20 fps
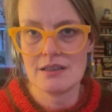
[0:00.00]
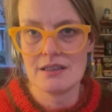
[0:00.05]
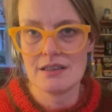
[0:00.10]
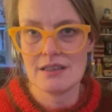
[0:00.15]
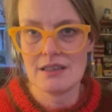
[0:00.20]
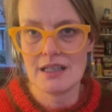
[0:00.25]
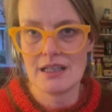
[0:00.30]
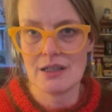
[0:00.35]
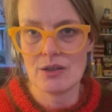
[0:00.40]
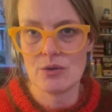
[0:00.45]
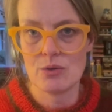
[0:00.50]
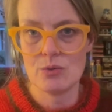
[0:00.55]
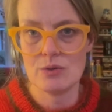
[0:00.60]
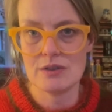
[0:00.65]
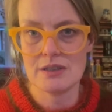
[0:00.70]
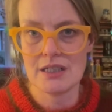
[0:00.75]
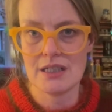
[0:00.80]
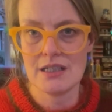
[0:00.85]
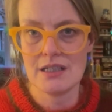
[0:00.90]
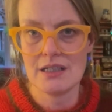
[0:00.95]
getting
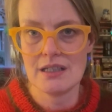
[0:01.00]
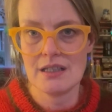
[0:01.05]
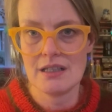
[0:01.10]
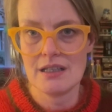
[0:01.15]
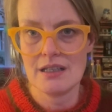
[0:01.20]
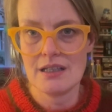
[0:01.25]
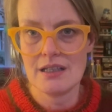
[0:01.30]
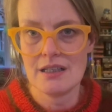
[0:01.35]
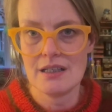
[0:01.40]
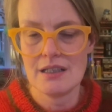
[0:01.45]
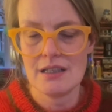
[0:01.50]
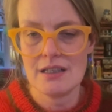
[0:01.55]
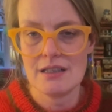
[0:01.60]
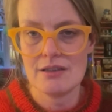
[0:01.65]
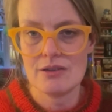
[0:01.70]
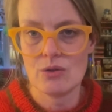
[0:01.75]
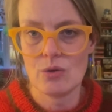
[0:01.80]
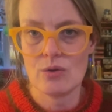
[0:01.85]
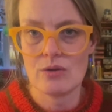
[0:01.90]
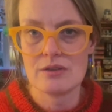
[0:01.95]
cozy.
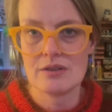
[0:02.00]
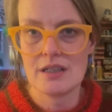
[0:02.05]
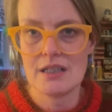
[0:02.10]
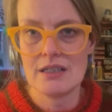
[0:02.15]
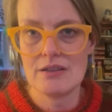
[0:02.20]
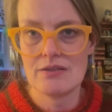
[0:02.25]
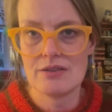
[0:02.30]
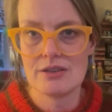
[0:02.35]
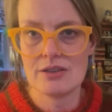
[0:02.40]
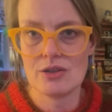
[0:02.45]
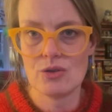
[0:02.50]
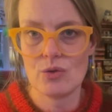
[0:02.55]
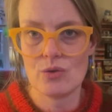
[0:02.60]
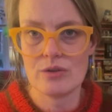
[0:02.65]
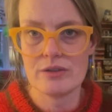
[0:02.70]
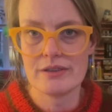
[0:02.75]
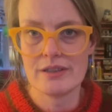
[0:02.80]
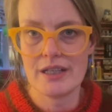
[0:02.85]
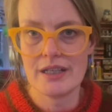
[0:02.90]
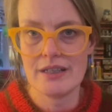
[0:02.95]
Dog's life. It's a
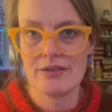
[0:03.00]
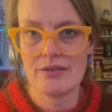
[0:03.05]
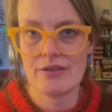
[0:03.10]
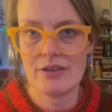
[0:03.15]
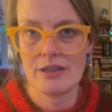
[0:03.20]
dog's life.